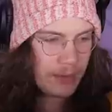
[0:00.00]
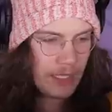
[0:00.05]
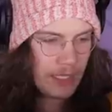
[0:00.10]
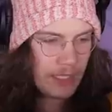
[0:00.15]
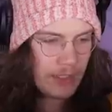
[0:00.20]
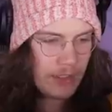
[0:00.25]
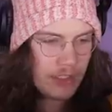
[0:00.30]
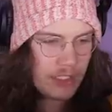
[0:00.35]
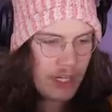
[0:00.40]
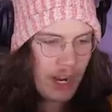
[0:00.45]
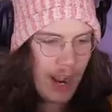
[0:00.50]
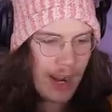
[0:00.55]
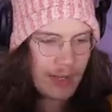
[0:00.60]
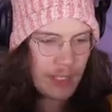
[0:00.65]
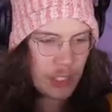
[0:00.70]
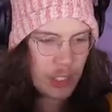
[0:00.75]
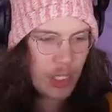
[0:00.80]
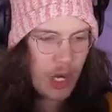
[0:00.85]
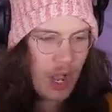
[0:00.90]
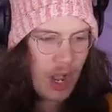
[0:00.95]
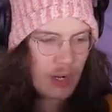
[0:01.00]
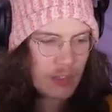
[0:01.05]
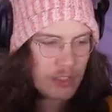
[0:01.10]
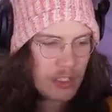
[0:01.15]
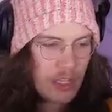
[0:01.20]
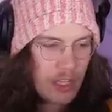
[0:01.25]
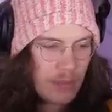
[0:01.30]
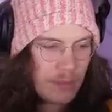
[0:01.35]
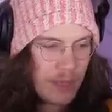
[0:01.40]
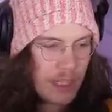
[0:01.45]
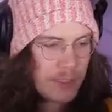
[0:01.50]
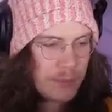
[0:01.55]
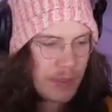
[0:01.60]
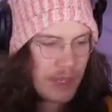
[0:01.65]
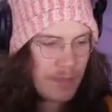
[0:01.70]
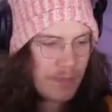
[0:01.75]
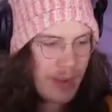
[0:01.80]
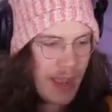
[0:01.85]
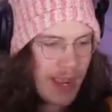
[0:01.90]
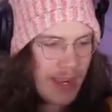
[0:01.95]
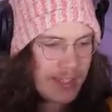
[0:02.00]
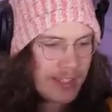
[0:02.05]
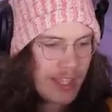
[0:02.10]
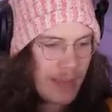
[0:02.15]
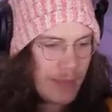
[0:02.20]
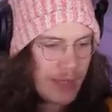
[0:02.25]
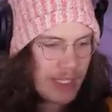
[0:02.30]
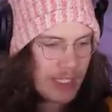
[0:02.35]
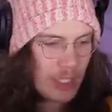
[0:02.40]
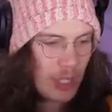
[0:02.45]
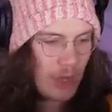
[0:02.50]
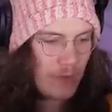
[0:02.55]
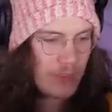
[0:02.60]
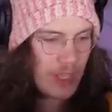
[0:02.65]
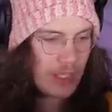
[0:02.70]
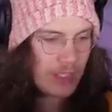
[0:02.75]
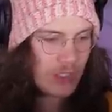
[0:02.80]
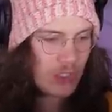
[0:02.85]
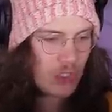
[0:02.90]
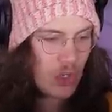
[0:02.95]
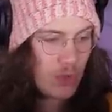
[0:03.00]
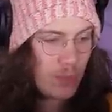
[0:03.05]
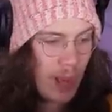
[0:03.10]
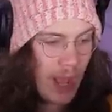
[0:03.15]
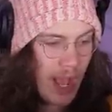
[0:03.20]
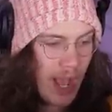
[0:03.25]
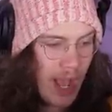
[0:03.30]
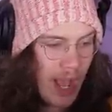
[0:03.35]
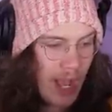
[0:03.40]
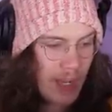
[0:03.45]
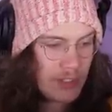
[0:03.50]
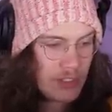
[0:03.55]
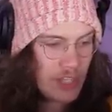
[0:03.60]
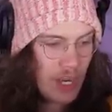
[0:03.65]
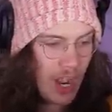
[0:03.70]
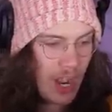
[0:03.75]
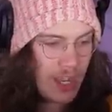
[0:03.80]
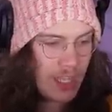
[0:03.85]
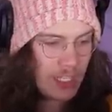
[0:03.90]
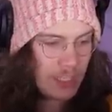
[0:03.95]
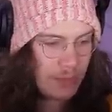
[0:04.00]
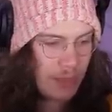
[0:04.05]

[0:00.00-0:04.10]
It looks kind of shocked. Must be amazed that we solved that super hard tile